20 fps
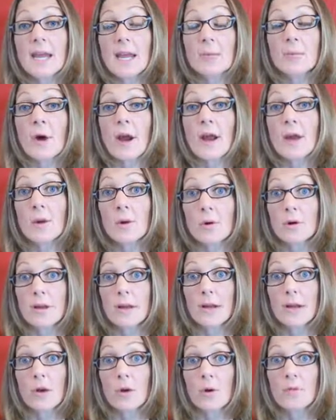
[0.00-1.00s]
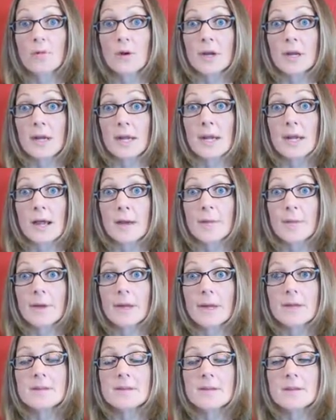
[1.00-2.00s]
take priority over
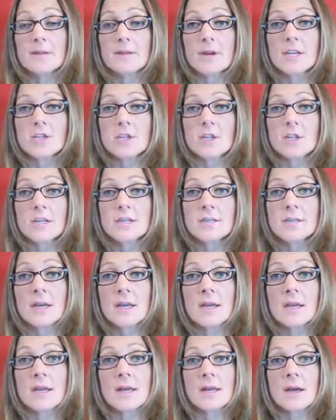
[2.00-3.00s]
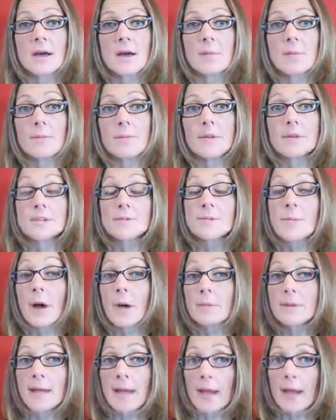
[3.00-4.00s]
economic considerations. There's
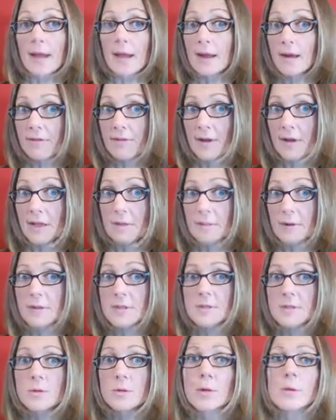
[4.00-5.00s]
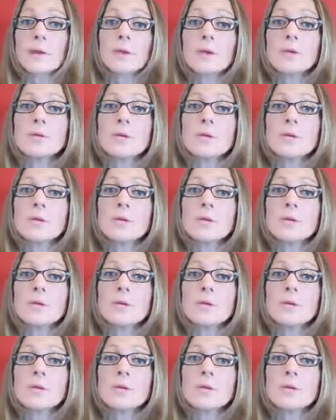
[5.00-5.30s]
public aid available to women